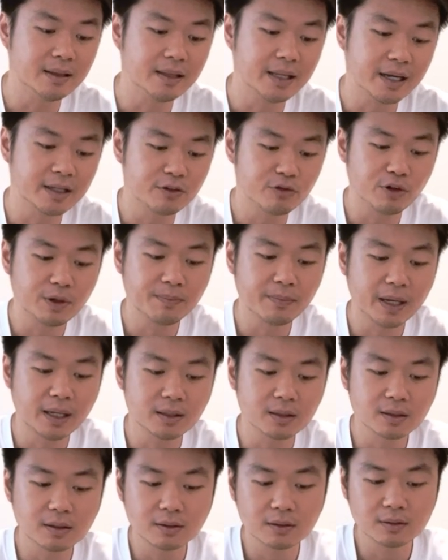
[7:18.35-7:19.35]

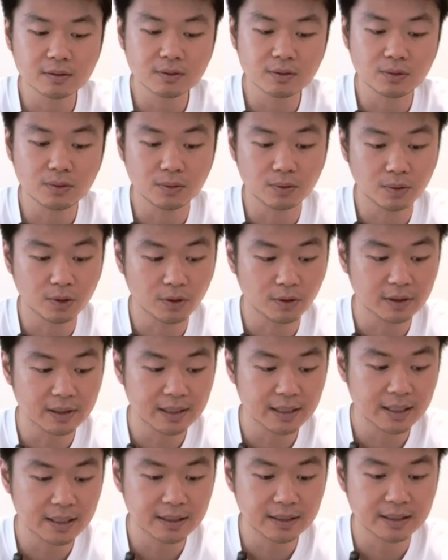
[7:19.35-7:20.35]
detrimental to your
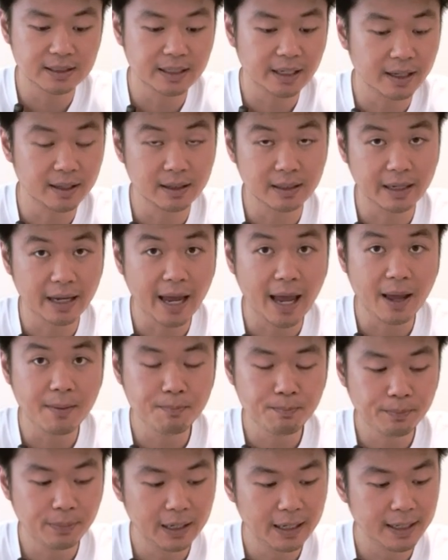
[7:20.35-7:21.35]
disc and the
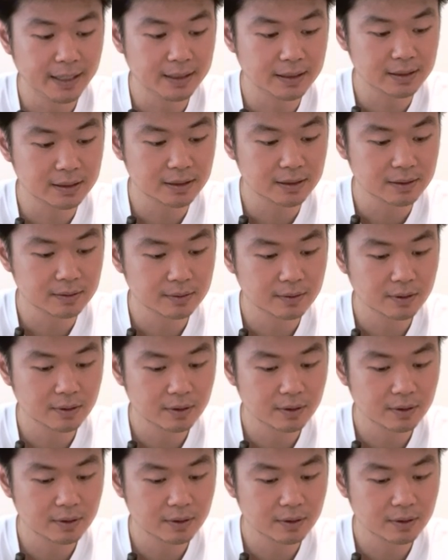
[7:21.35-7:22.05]
end plate,